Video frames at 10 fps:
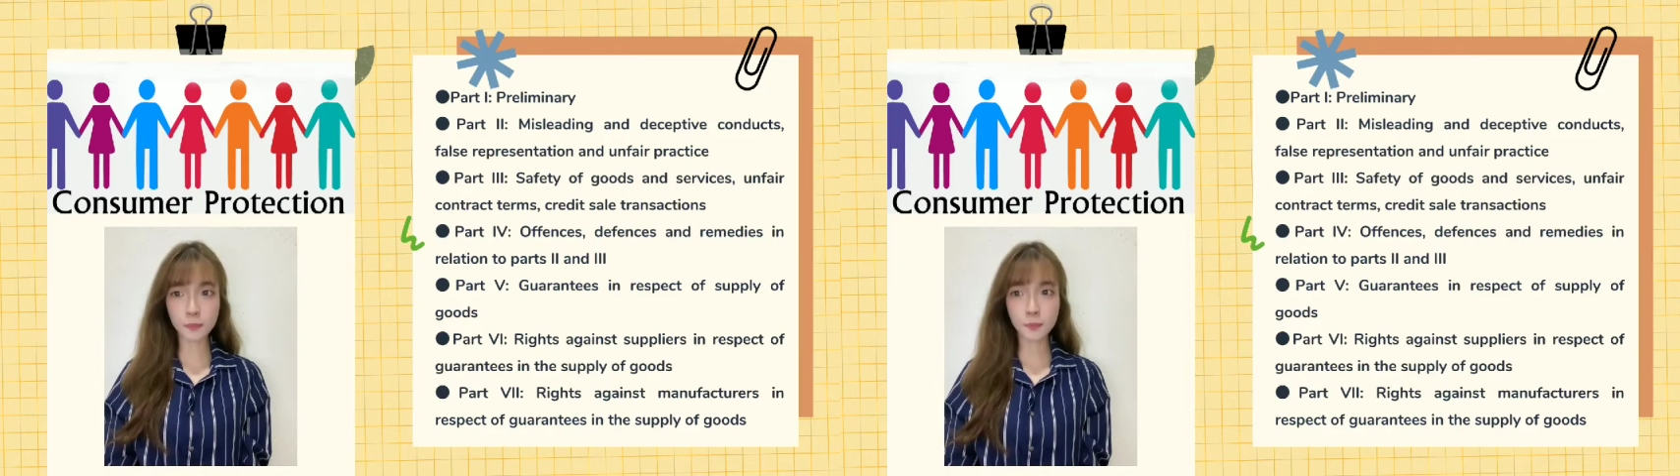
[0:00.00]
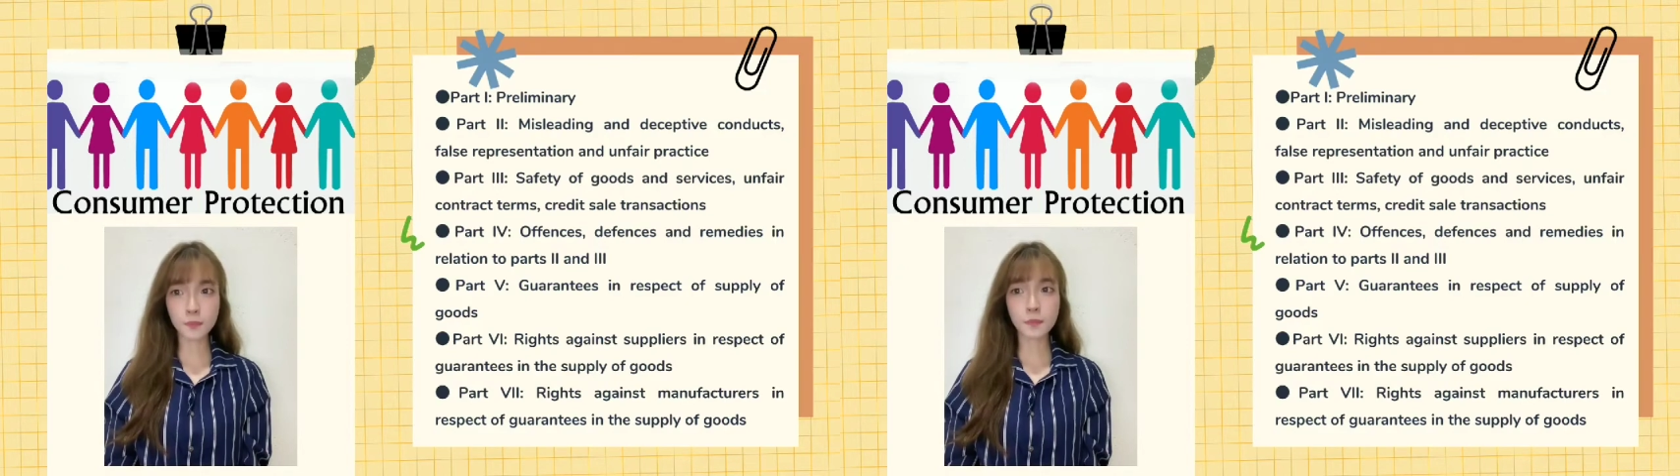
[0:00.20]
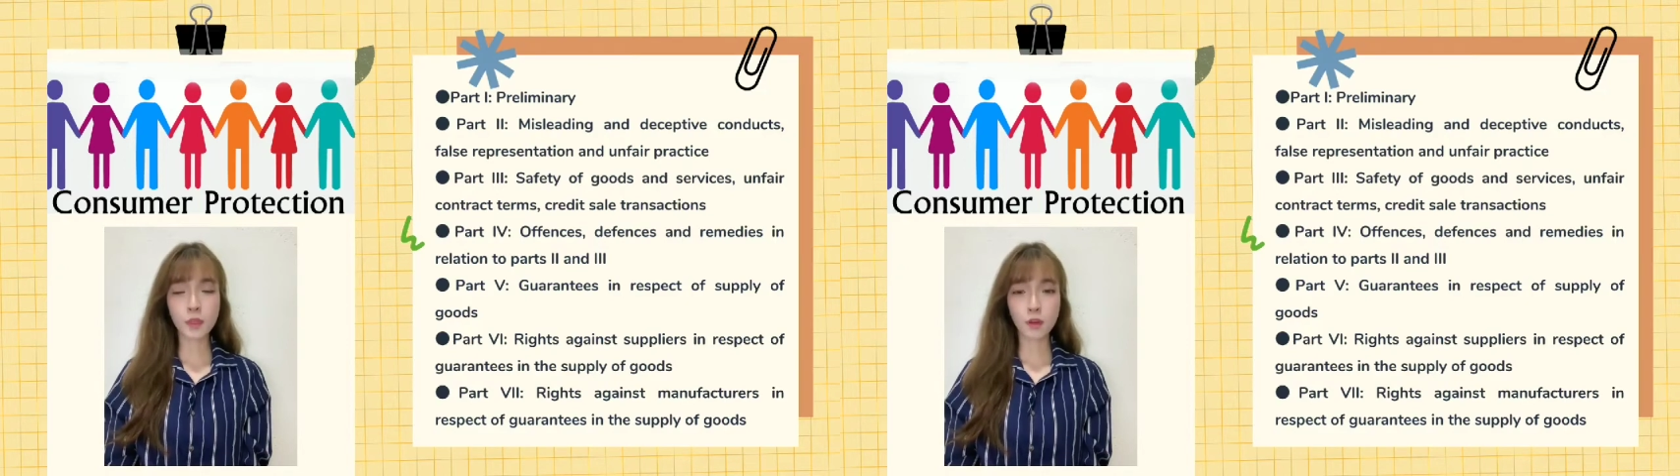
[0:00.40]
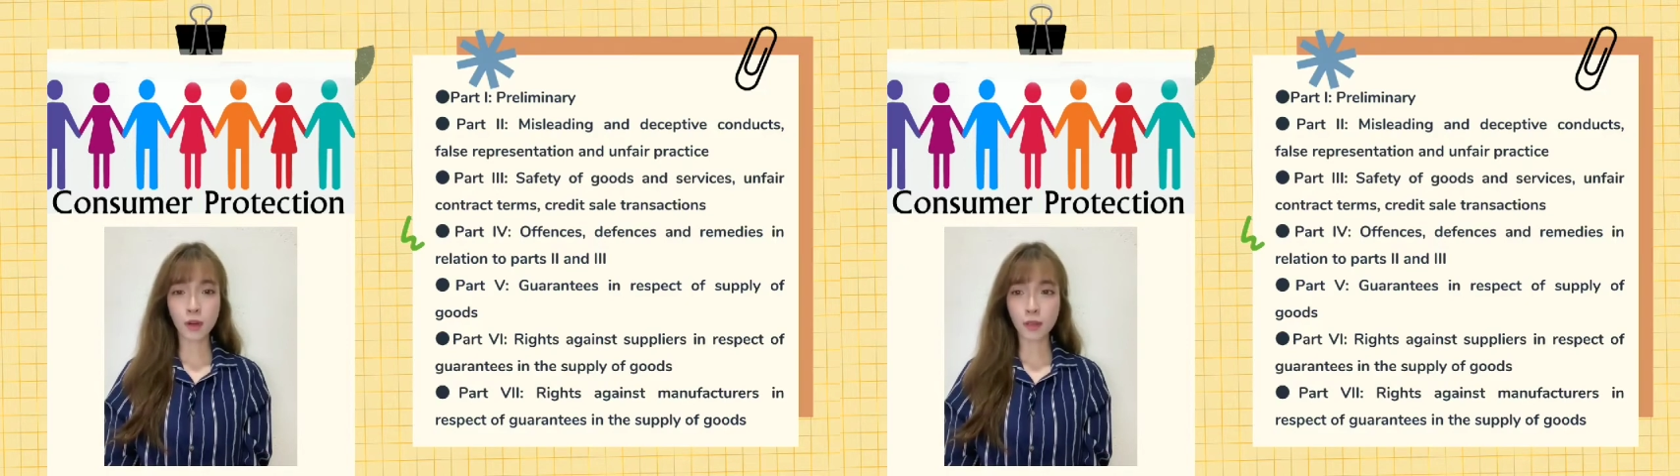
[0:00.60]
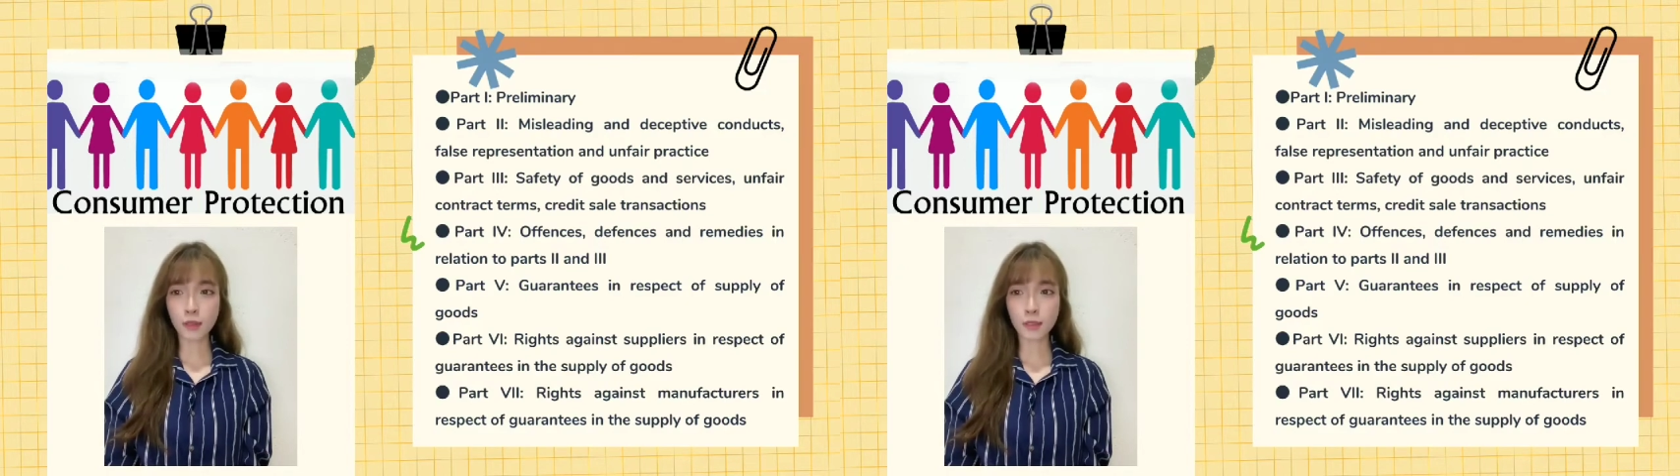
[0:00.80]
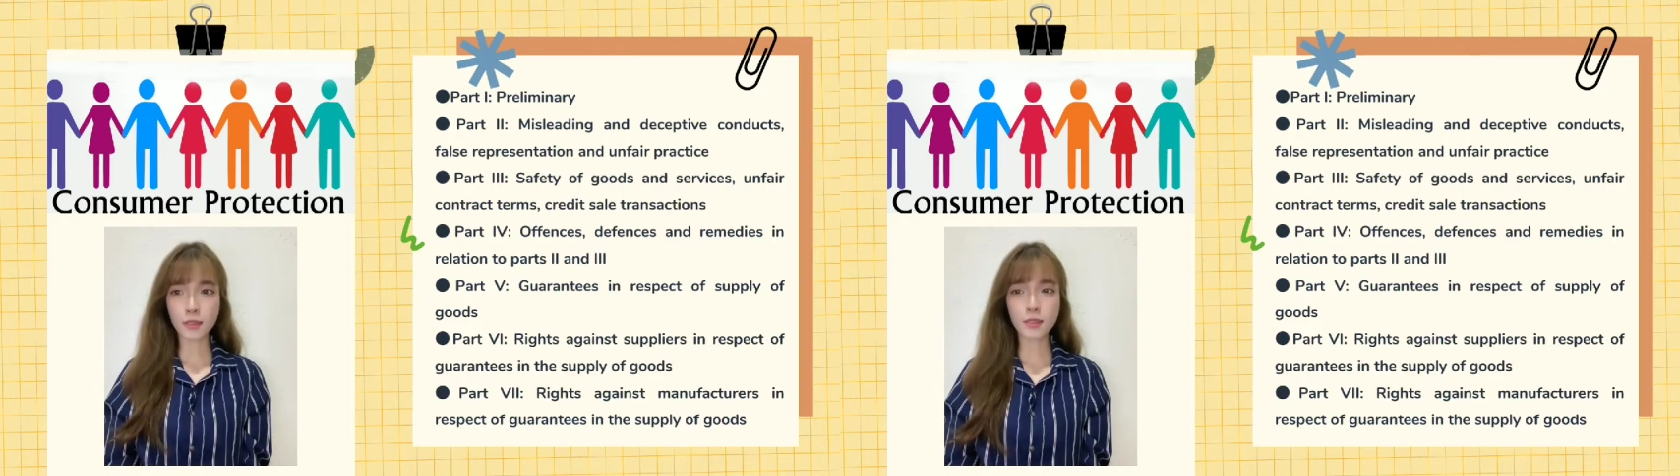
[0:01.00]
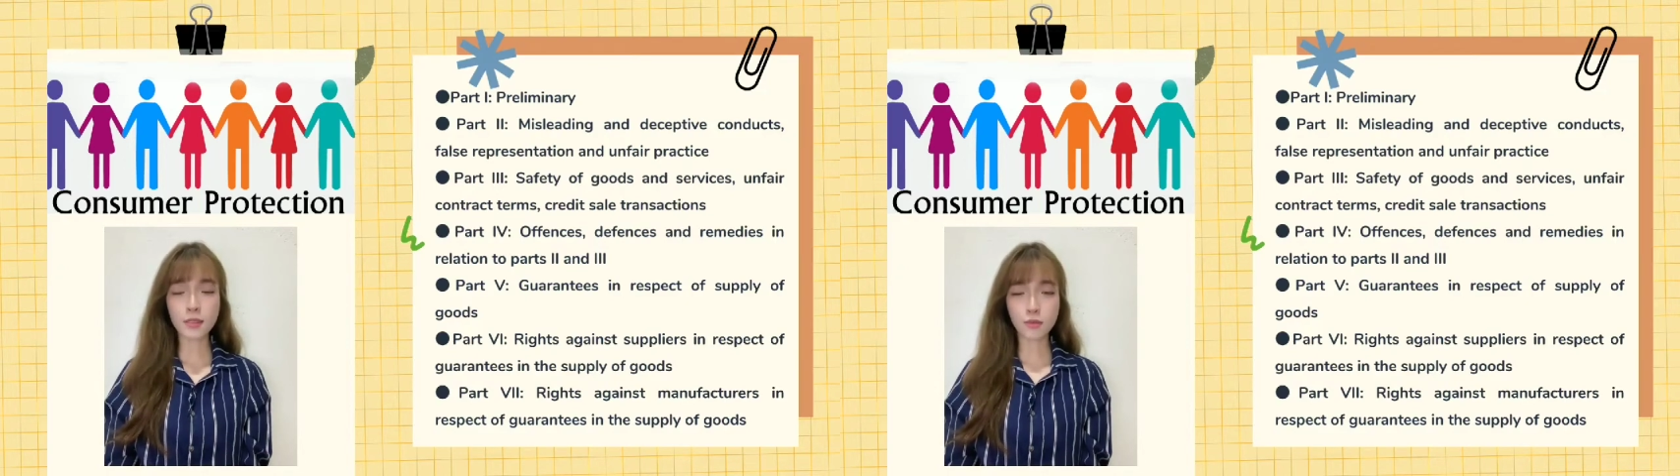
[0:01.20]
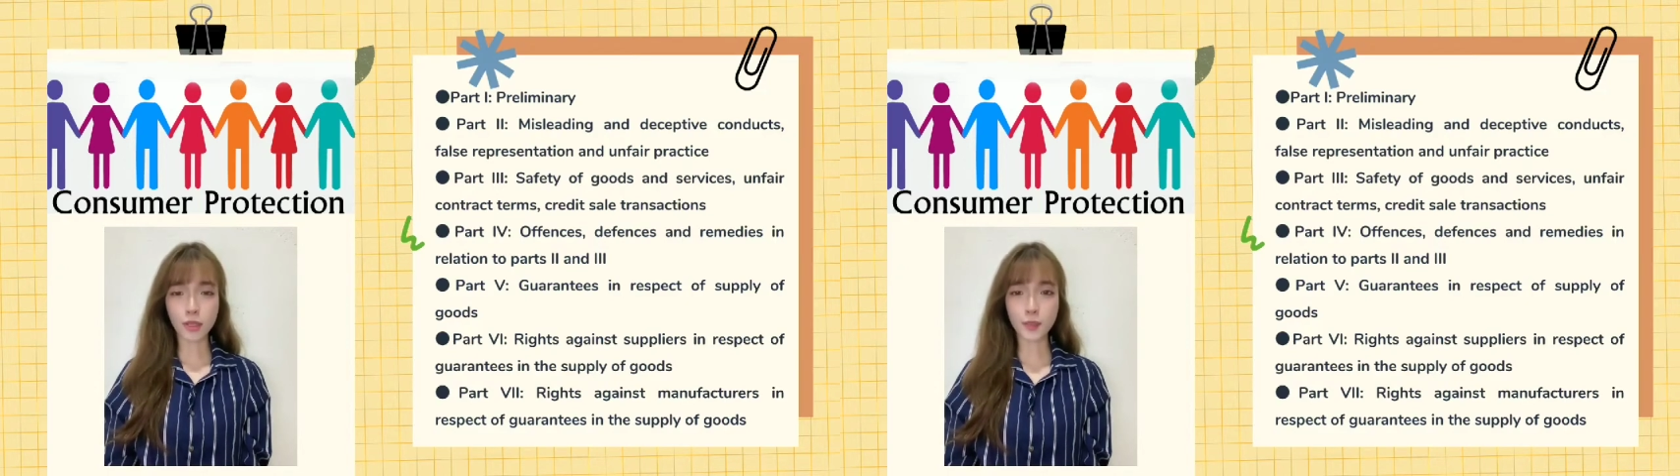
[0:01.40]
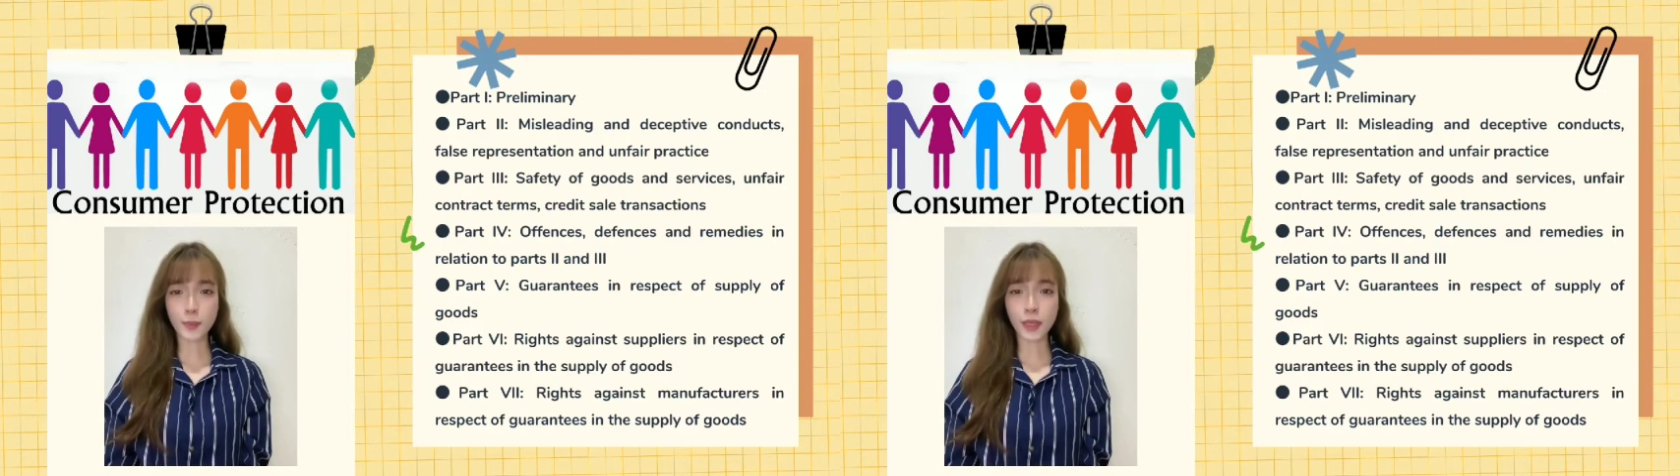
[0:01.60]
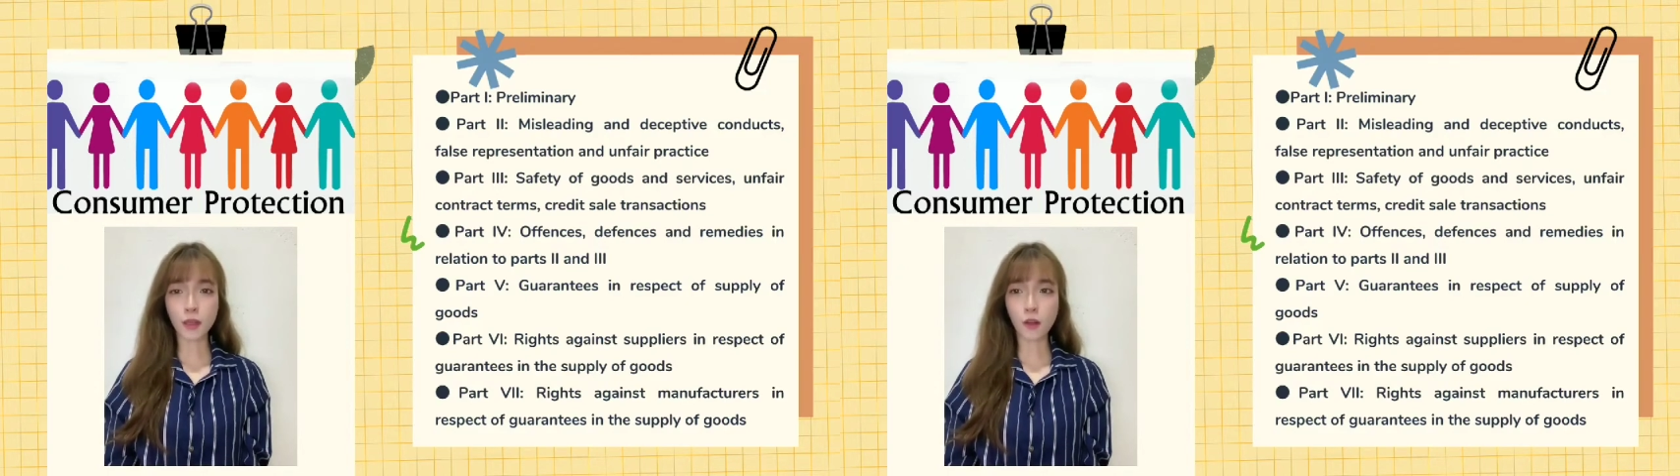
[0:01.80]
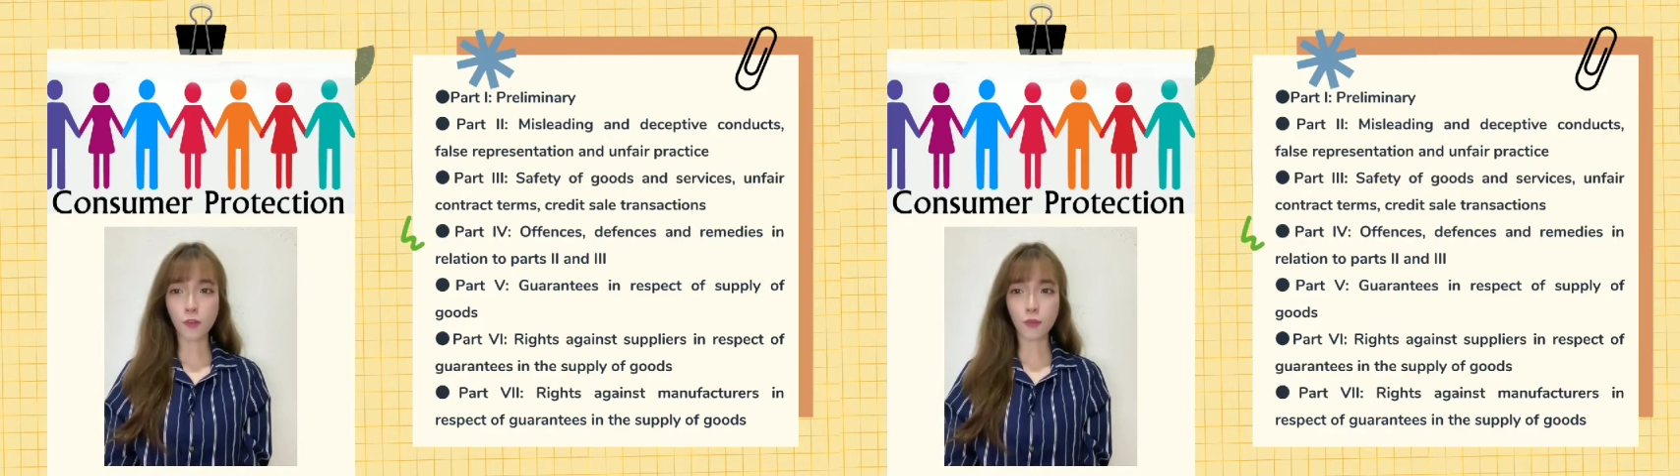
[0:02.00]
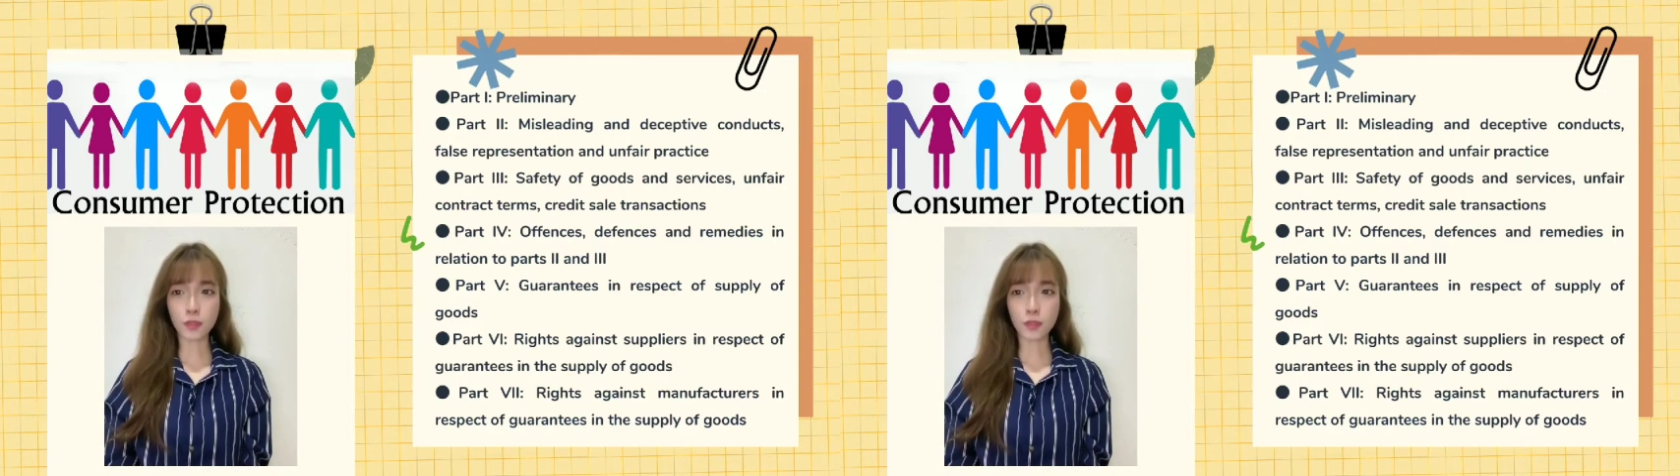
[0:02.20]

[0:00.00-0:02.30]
3, guarantees in respect